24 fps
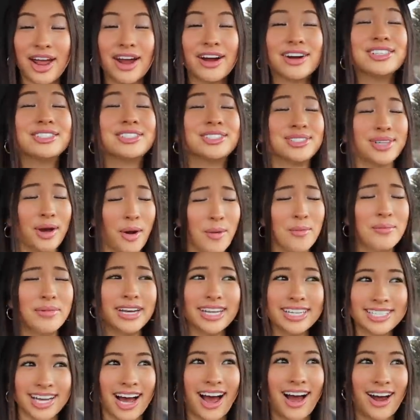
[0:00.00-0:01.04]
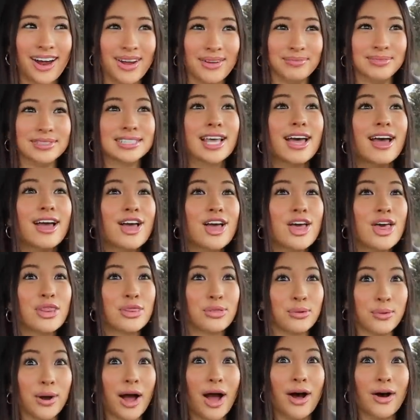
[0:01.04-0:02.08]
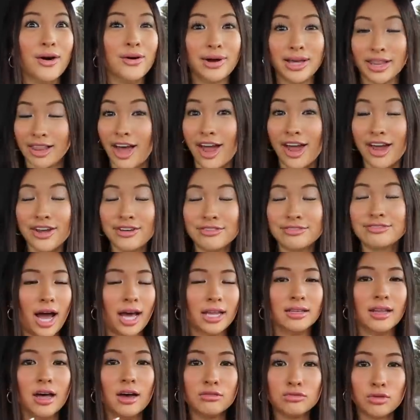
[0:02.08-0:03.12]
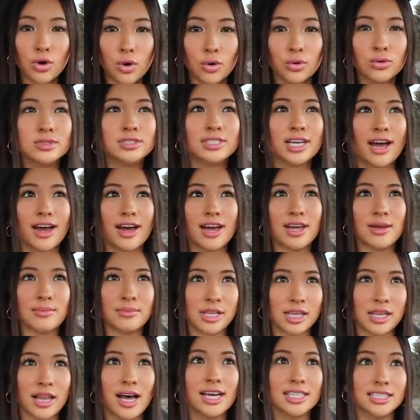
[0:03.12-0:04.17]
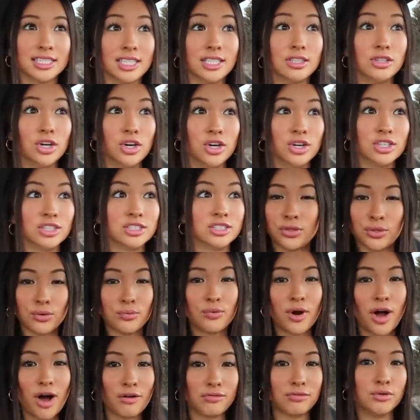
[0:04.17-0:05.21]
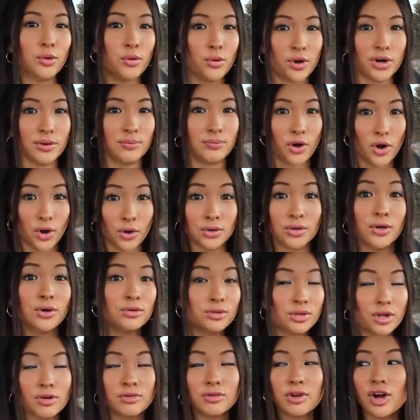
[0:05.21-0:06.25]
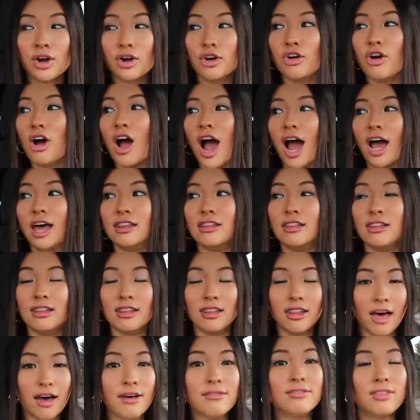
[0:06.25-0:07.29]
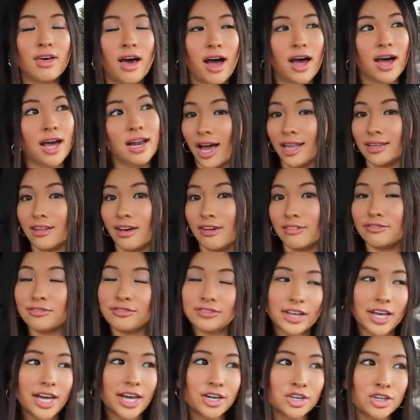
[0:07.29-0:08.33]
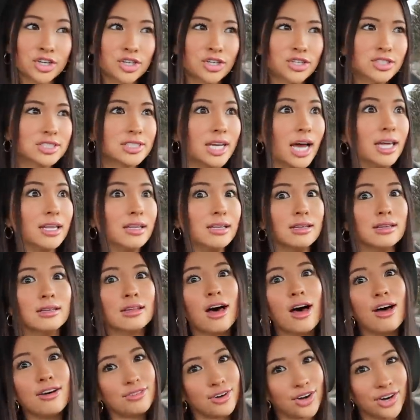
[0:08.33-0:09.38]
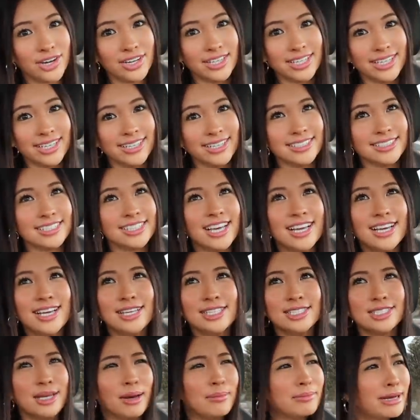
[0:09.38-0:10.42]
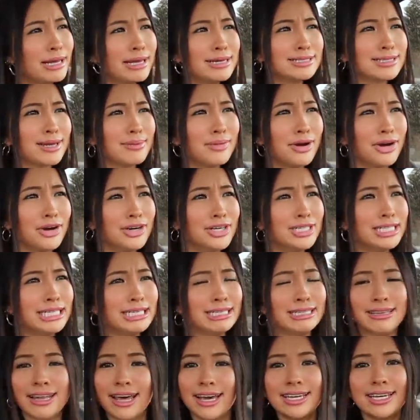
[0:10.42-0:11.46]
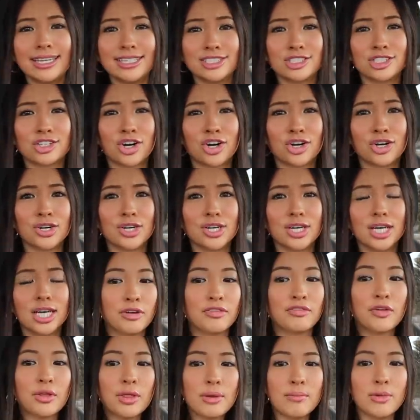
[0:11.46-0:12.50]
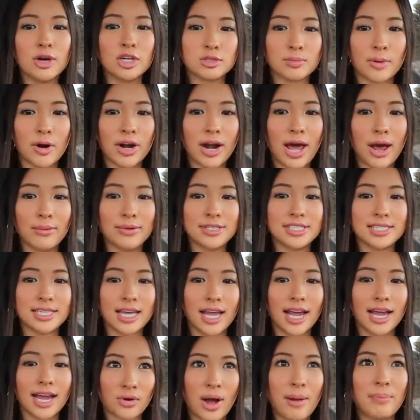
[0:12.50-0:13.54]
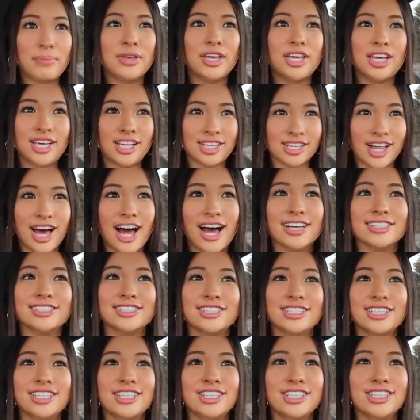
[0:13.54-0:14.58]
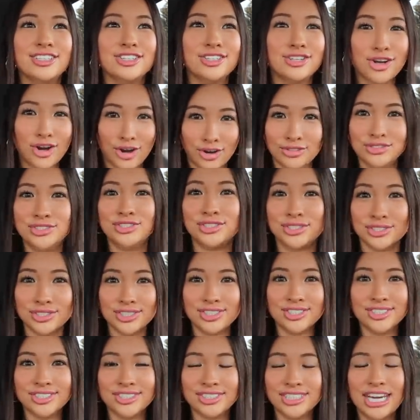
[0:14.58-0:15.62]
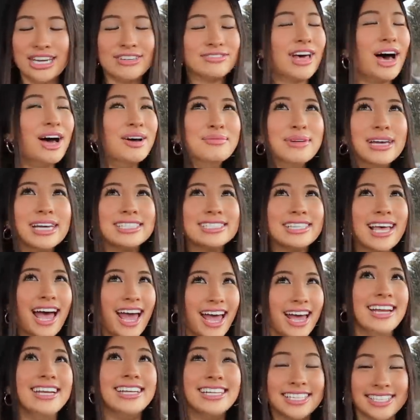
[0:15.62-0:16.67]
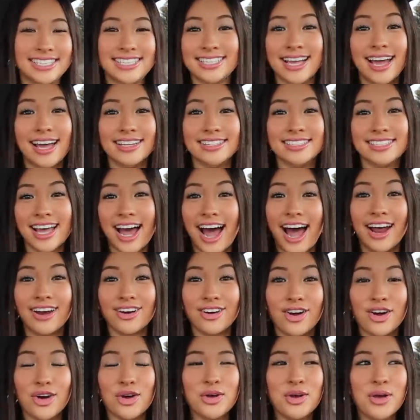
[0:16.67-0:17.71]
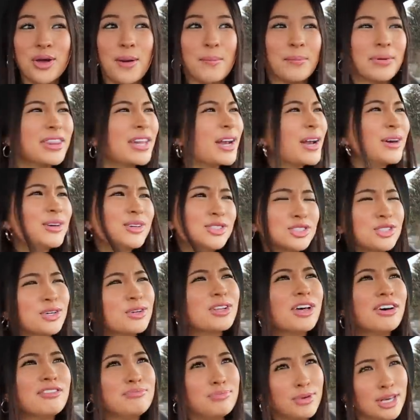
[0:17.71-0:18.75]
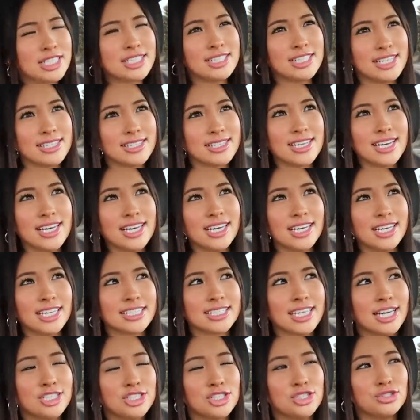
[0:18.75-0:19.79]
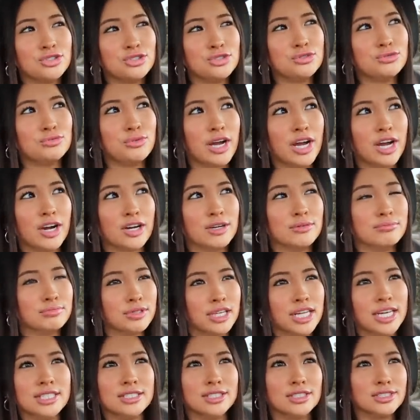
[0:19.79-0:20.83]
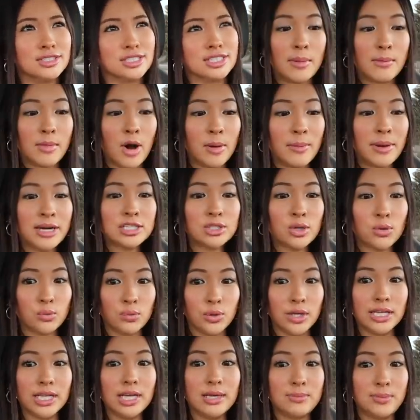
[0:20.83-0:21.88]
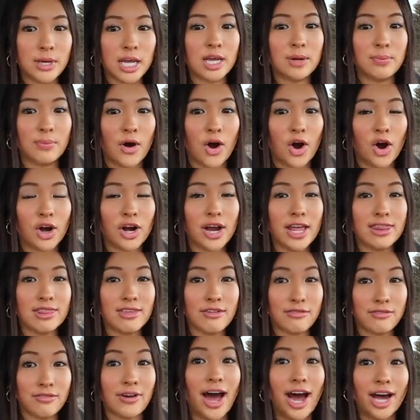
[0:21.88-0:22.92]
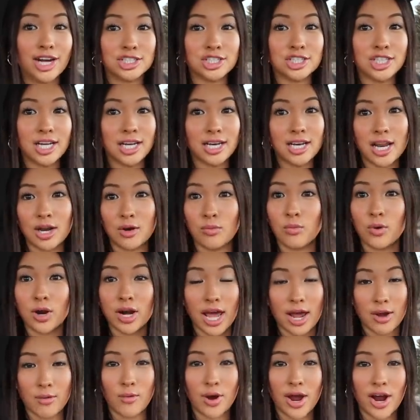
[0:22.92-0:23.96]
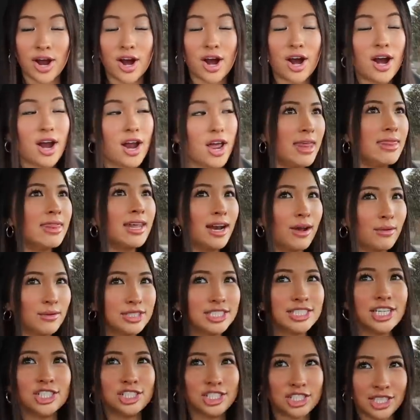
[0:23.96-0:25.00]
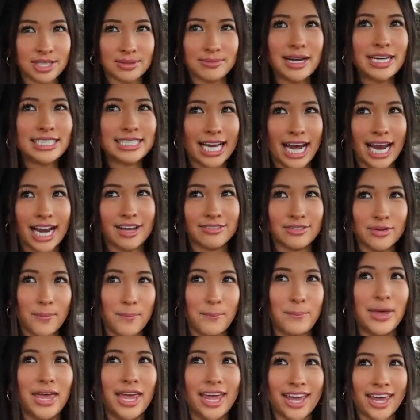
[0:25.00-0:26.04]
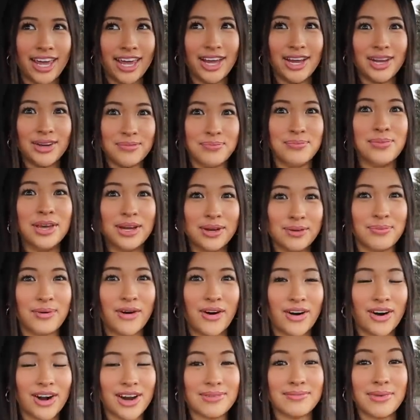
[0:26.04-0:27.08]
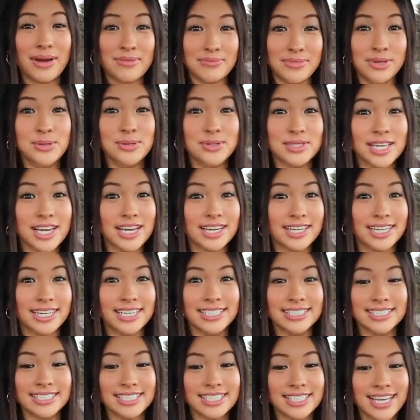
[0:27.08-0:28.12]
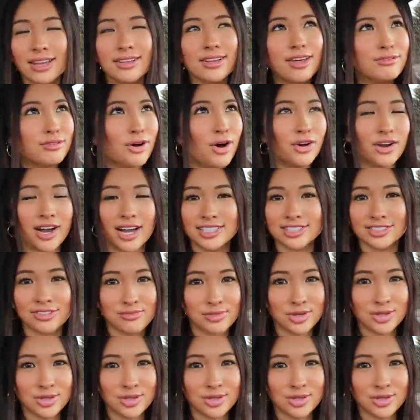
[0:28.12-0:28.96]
hair so many times throughout my life. I love old time classy looks with the Ralph Lauren polo logo. I love that. I love flannels. I love hoodies. Some days I'm a hoodie and leggings girl, but for the most part, I would say preppy, classy, coastal, if that makes any sense at all. But then I also love businessy because I do wear blazers. My mom has a really big part in the fashion and what I wear. And then I would say she and my dad have a big, big part in my music because I love all kinds of